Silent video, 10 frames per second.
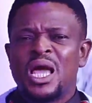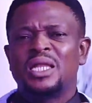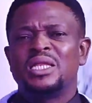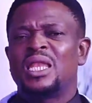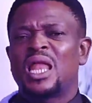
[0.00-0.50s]

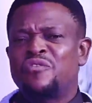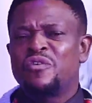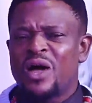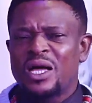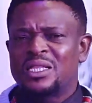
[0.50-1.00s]
and they laugh
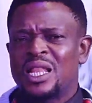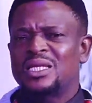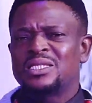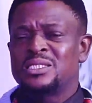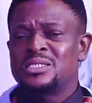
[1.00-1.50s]
over it
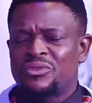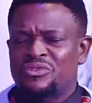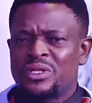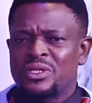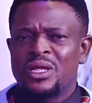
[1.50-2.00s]
like it is
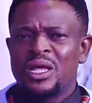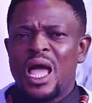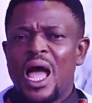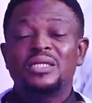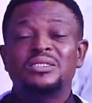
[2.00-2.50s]
nothing.
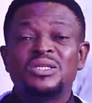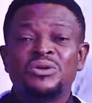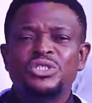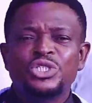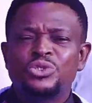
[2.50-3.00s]
And
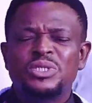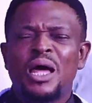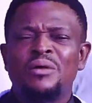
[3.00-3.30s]
serious issues are